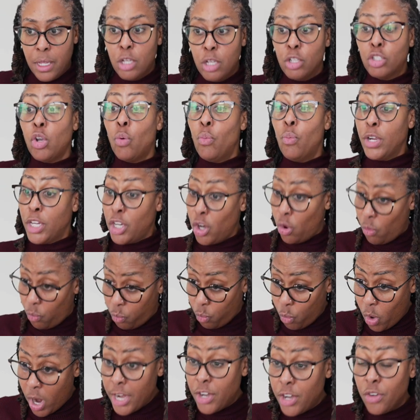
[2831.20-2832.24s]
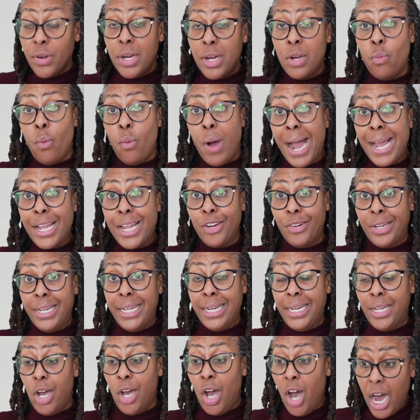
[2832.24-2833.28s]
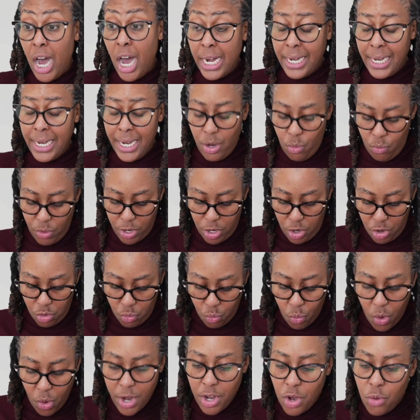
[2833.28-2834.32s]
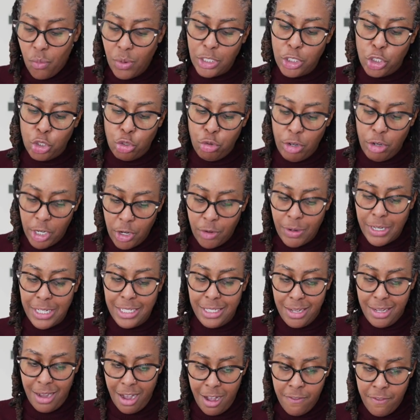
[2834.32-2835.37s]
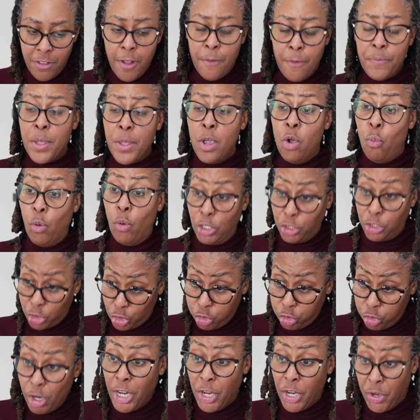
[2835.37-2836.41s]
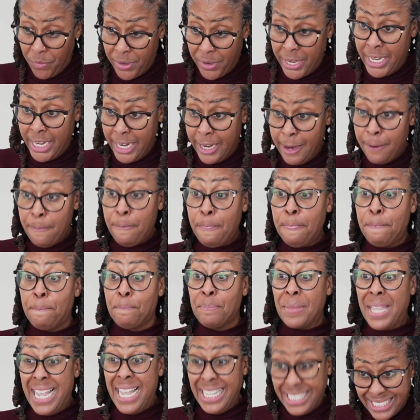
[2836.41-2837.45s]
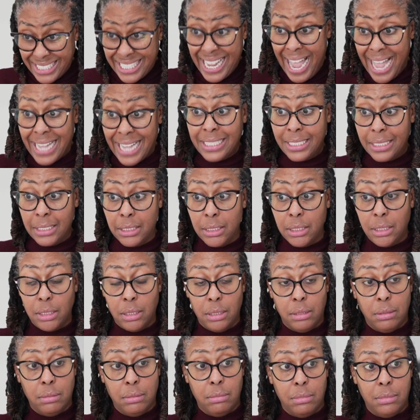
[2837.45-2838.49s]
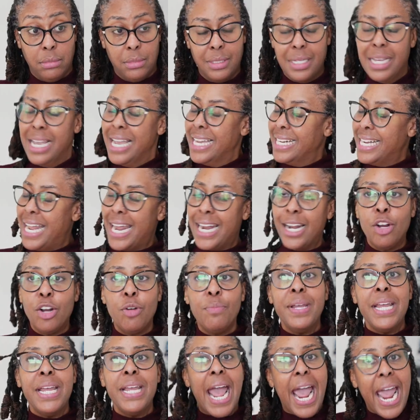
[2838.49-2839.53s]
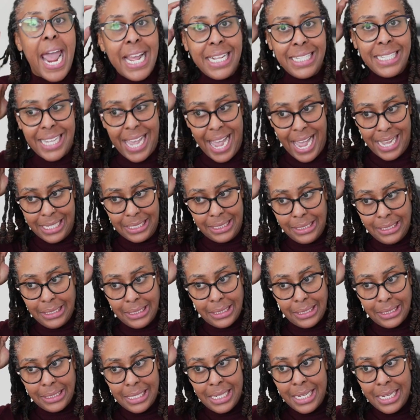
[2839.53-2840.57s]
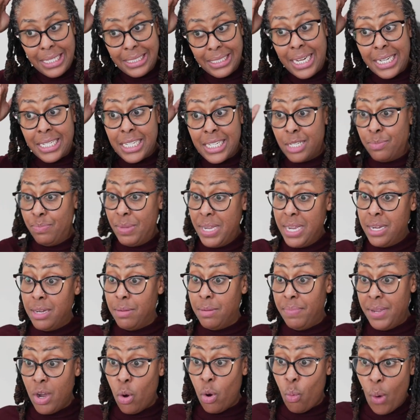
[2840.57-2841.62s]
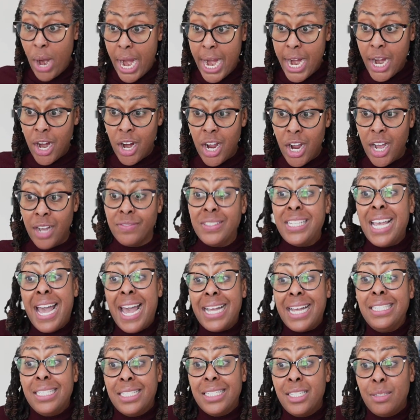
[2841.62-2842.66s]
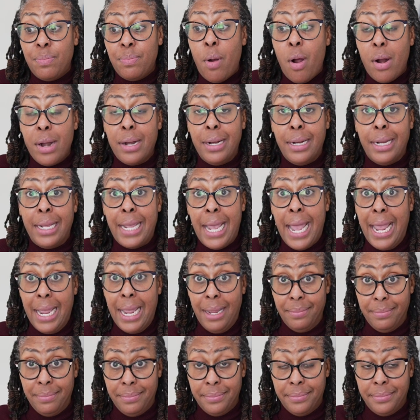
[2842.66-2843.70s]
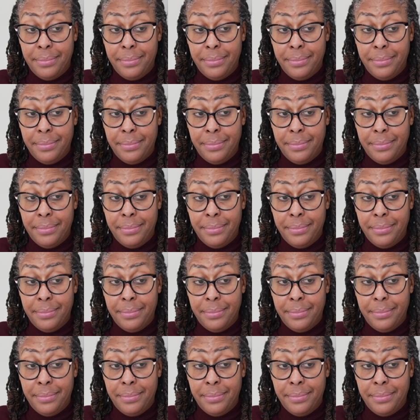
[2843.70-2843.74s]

So when you're wondering why you're getting audited, when you're wondering what's triggering stuff, what's triggering it is taxes. Now, that don't mean hate taxes. That just means to be aware of taxes as part of the game.